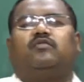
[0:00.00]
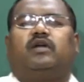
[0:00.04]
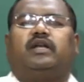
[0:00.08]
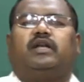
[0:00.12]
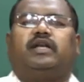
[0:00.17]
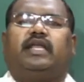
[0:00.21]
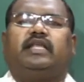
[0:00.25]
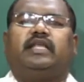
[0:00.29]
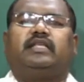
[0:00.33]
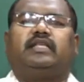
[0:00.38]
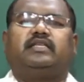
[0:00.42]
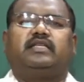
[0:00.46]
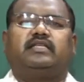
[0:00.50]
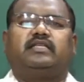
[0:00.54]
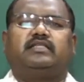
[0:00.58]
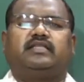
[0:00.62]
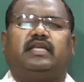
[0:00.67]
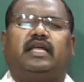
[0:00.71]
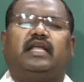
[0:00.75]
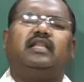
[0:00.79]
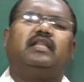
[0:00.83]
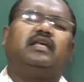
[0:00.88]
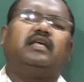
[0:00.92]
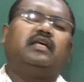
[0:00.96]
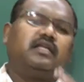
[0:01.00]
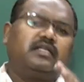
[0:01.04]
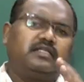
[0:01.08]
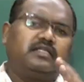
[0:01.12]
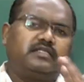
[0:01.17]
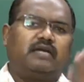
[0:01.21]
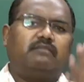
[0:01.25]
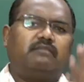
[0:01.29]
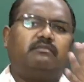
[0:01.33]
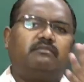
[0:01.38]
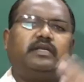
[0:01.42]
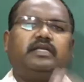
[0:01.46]
advantages and
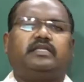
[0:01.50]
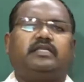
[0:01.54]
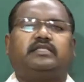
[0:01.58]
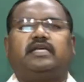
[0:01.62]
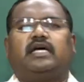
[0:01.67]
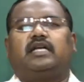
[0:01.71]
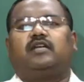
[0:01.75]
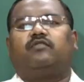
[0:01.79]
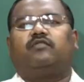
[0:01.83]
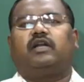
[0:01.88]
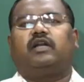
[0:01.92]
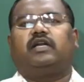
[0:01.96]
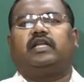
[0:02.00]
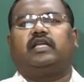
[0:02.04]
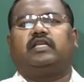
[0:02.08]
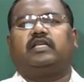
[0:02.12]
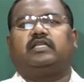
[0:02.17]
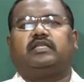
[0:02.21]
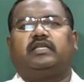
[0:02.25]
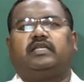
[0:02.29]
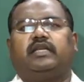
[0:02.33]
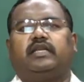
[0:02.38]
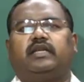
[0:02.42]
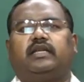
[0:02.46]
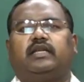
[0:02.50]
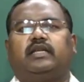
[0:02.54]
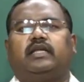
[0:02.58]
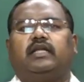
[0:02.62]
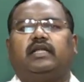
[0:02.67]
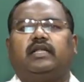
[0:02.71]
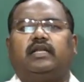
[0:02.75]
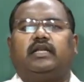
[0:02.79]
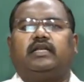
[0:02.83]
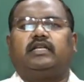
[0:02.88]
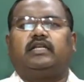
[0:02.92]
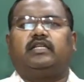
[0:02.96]
some disadvantages in it.
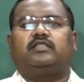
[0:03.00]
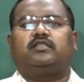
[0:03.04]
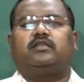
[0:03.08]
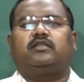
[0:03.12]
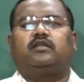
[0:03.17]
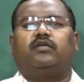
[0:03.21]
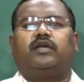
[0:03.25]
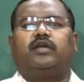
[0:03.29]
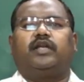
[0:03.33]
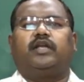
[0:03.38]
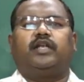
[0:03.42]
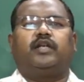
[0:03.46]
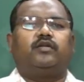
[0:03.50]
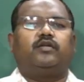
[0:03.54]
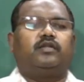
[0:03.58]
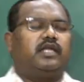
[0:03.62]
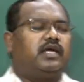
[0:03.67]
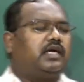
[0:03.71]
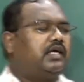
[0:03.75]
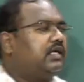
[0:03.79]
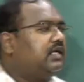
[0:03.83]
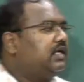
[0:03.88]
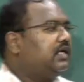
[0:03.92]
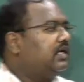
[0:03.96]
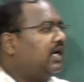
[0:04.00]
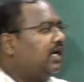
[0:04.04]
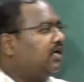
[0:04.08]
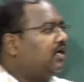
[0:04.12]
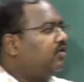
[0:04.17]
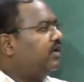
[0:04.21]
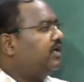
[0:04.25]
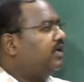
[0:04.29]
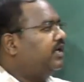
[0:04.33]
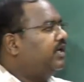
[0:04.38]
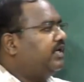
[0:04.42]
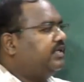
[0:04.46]
Let us look into the
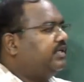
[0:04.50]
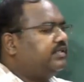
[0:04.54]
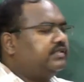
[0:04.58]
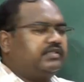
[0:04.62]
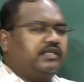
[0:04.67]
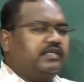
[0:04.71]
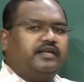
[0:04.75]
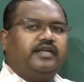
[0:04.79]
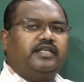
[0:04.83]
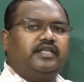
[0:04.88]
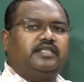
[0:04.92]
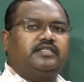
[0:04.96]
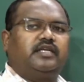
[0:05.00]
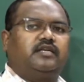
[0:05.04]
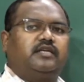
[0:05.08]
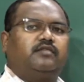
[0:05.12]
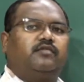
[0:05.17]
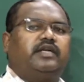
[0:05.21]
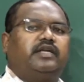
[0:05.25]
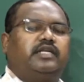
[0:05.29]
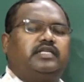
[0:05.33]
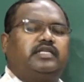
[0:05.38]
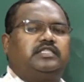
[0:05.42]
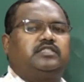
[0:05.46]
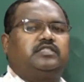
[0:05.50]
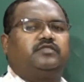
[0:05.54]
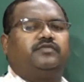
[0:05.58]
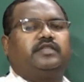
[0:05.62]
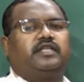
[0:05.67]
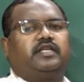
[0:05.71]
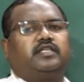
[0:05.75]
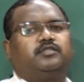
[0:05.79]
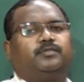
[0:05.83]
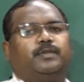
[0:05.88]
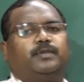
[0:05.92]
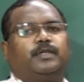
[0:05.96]
advantages and disadvantages
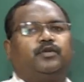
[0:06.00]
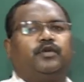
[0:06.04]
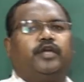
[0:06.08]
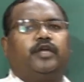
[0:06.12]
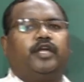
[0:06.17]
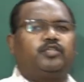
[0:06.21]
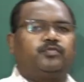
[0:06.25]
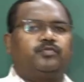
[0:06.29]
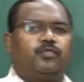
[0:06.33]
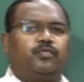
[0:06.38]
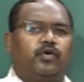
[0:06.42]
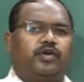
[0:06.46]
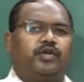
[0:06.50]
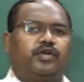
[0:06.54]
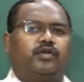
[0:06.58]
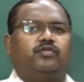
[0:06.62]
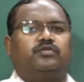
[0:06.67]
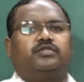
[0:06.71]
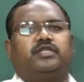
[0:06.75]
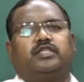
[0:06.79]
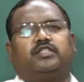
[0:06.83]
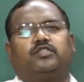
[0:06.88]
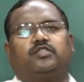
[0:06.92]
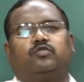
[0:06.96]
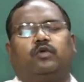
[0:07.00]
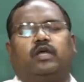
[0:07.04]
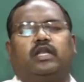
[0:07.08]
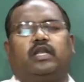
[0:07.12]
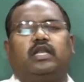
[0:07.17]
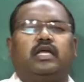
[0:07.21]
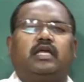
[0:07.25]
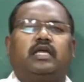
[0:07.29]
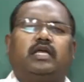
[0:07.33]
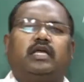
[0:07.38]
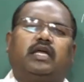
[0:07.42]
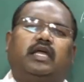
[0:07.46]
with respect to
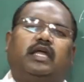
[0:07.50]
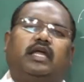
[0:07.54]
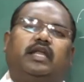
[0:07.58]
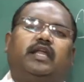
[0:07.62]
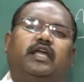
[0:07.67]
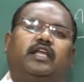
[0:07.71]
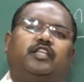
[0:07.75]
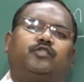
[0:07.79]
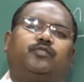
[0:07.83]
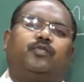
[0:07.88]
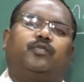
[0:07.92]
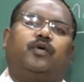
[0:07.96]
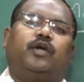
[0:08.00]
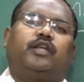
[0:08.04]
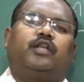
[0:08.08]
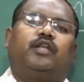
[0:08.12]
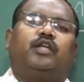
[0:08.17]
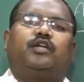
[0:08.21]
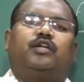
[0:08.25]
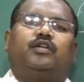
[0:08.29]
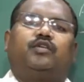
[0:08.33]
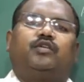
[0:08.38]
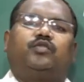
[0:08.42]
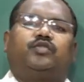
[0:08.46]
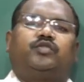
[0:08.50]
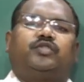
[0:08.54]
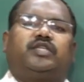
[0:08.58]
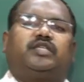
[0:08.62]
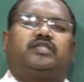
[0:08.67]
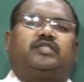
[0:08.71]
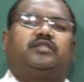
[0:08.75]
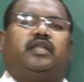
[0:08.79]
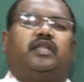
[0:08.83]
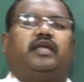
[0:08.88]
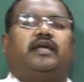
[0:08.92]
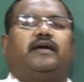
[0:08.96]
H.261 and
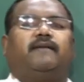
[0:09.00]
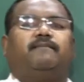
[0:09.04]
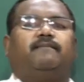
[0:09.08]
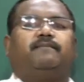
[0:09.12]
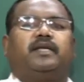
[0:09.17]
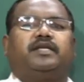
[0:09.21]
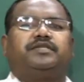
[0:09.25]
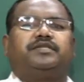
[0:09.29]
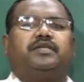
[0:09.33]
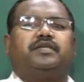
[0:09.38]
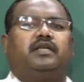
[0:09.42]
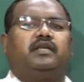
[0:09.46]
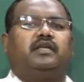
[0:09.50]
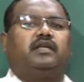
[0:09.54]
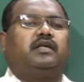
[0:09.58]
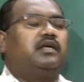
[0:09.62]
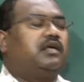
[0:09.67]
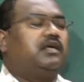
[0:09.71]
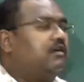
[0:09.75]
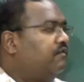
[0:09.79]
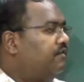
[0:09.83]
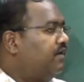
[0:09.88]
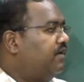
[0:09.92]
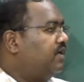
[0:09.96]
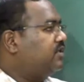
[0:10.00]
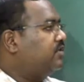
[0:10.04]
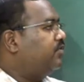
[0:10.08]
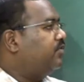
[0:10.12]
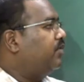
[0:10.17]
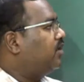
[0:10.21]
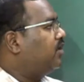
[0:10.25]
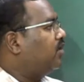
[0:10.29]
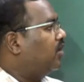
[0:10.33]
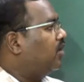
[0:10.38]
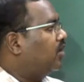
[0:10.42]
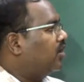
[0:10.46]
H.263 compression.
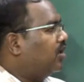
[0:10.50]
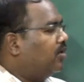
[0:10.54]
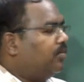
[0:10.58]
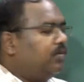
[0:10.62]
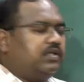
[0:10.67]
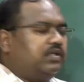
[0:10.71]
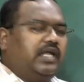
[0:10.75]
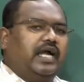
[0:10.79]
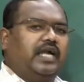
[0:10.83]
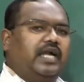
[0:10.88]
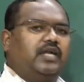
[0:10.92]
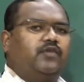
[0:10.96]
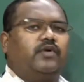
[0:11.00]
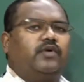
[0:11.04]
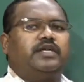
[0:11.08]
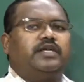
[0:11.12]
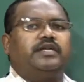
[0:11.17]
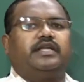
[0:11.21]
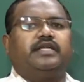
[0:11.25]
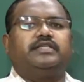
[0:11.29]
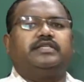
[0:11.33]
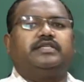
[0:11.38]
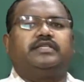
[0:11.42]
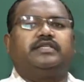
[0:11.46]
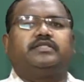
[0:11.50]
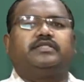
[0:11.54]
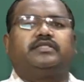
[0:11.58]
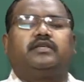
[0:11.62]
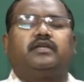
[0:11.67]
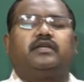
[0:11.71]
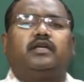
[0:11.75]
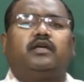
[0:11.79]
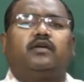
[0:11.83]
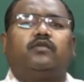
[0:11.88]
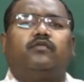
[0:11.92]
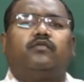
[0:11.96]
First, we will talk about the
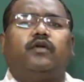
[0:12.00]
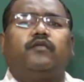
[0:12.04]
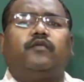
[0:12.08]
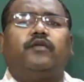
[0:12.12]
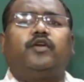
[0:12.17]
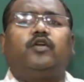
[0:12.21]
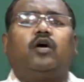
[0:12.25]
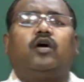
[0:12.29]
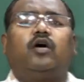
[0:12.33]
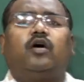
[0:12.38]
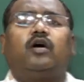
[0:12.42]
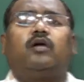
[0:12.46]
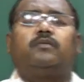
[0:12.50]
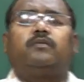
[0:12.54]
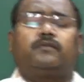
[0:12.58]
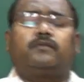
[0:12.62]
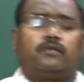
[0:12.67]
advantages. When we talk